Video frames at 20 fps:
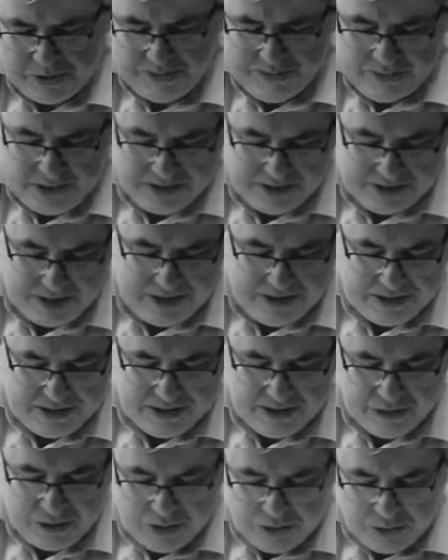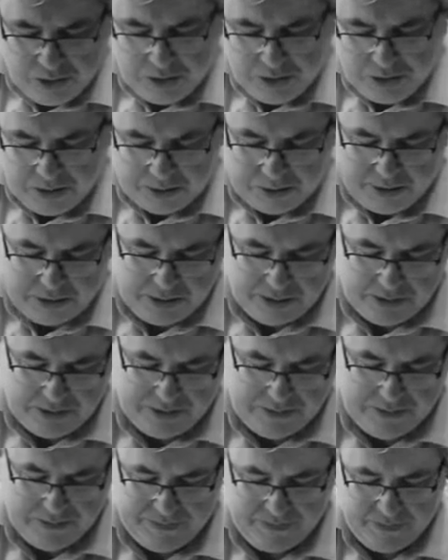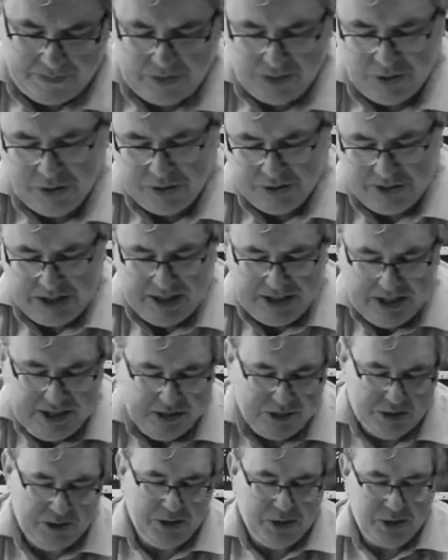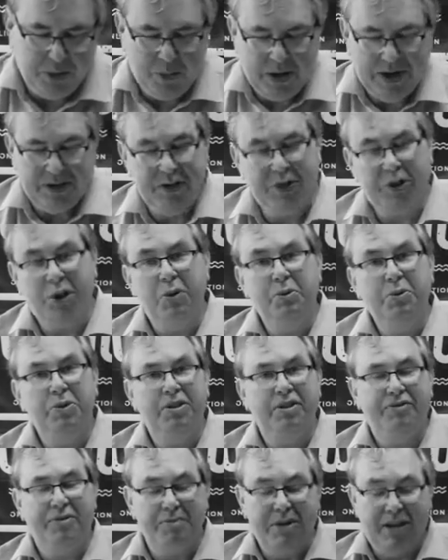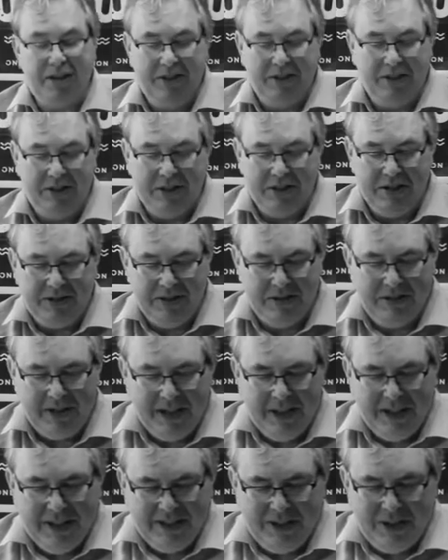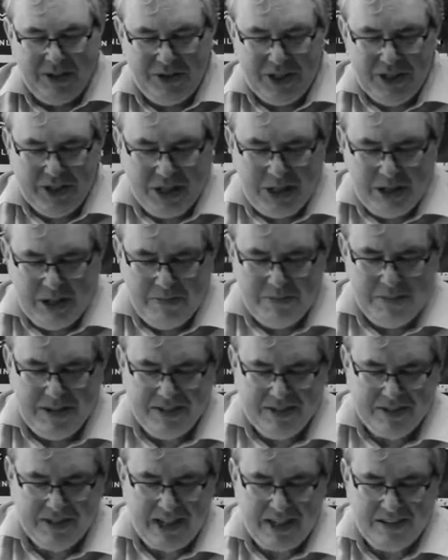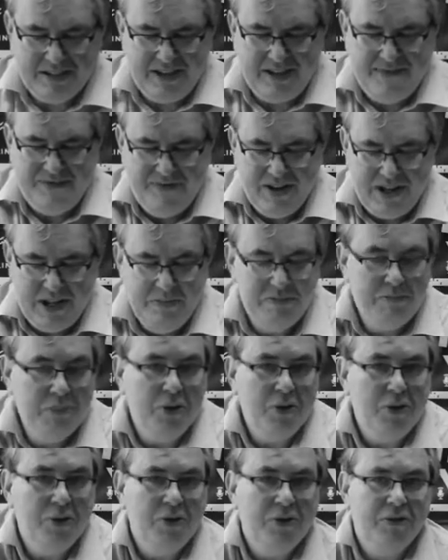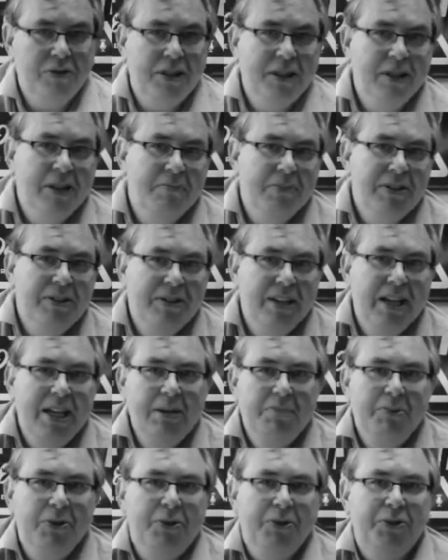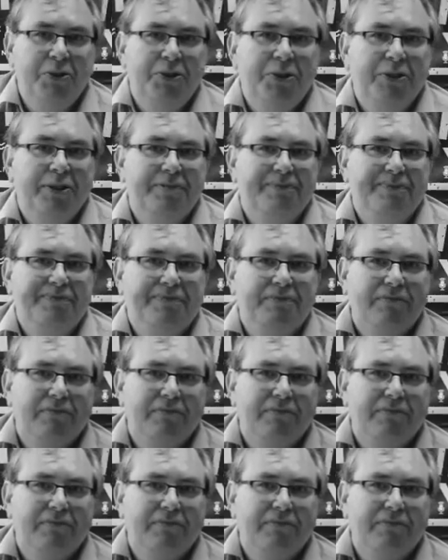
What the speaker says: If they're set in the north, or the east or the west coast of America, they generally be set in very poor urban neighbourhoods,